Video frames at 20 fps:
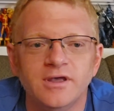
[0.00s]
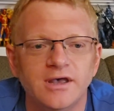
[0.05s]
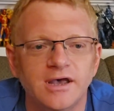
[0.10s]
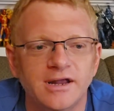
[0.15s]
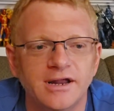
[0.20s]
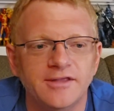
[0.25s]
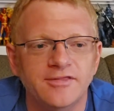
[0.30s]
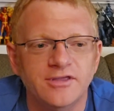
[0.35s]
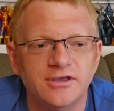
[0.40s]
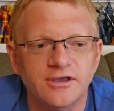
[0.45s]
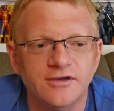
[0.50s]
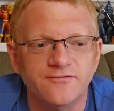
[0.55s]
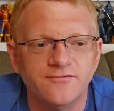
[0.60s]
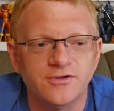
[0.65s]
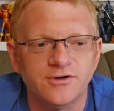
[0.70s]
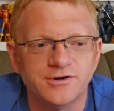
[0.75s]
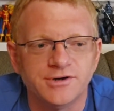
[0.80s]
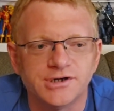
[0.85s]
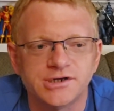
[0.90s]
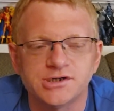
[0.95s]
And I think if
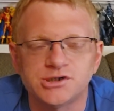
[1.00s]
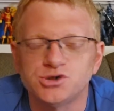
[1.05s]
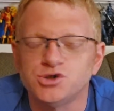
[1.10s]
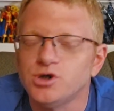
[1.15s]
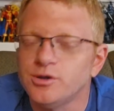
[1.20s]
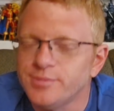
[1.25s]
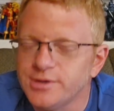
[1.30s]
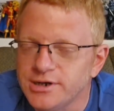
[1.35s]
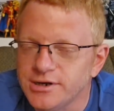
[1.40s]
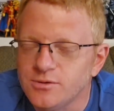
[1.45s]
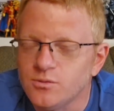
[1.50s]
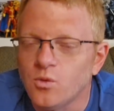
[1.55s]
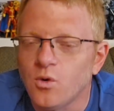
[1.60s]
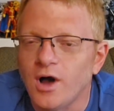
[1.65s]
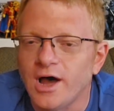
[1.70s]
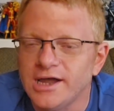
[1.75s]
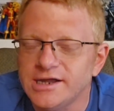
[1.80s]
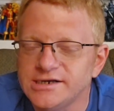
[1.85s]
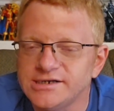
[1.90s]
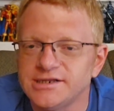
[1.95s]
they're distributed
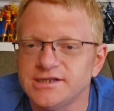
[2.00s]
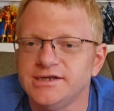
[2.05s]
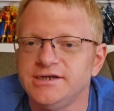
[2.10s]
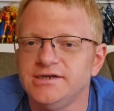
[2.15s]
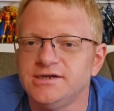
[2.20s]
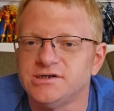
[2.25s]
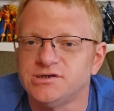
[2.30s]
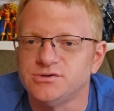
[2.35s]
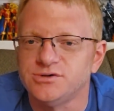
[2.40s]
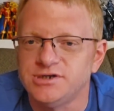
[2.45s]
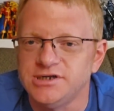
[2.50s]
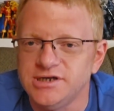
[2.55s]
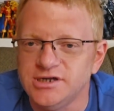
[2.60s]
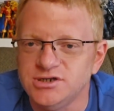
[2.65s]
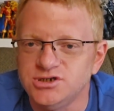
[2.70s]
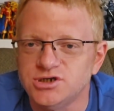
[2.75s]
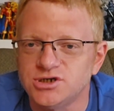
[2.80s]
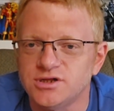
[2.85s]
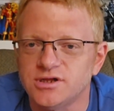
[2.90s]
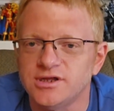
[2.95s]
wisely and
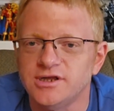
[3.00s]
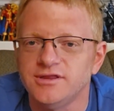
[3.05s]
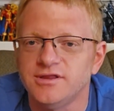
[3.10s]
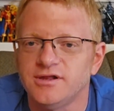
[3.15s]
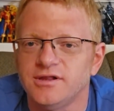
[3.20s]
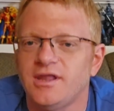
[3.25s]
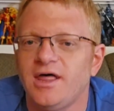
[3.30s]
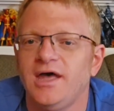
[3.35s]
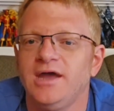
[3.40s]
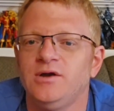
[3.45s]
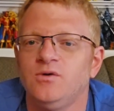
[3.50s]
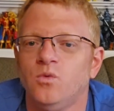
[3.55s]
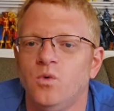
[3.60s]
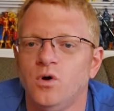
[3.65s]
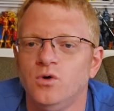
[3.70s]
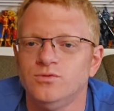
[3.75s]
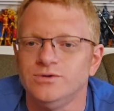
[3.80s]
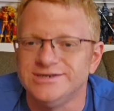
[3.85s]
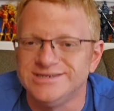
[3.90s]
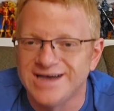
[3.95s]
strategically, the line
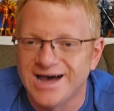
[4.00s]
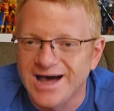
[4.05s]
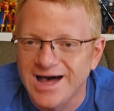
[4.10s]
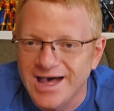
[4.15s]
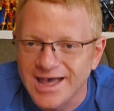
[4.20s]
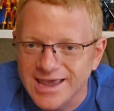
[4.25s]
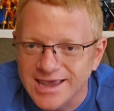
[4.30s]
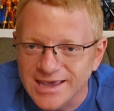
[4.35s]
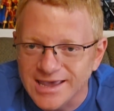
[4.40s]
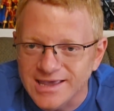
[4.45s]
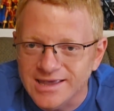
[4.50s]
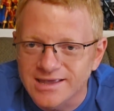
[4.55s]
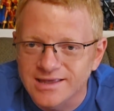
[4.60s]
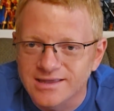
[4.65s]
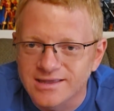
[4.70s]
won't die.